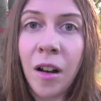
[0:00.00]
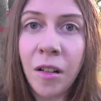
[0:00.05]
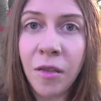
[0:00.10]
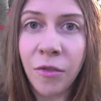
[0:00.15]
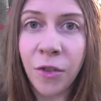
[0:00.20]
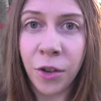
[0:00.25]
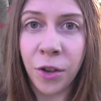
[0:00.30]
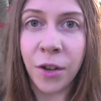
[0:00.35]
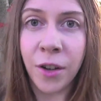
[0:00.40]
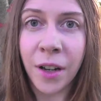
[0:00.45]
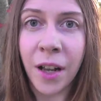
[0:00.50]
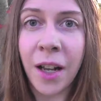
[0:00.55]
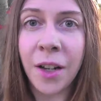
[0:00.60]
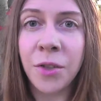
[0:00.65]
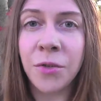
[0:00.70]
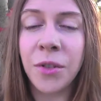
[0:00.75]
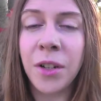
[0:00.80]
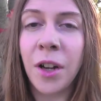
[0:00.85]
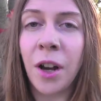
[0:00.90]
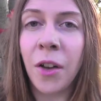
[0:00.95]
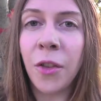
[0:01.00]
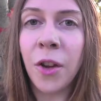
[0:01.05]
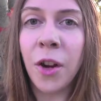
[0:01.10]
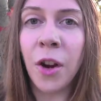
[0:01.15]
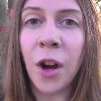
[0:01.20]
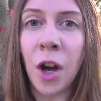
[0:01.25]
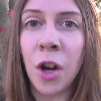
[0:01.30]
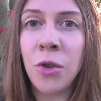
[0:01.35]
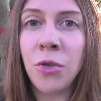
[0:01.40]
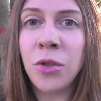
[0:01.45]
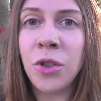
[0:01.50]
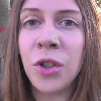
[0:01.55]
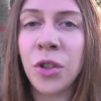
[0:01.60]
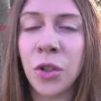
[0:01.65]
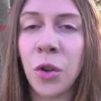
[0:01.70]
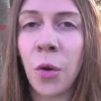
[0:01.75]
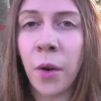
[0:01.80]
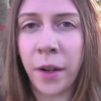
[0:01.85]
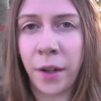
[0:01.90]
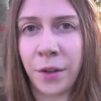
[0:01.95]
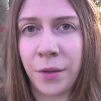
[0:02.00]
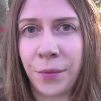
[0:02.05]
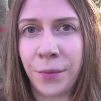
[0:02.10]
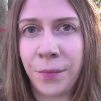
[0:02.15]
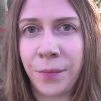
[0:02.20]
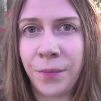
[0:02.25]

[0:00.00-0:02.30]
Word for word: for their country on their own soil.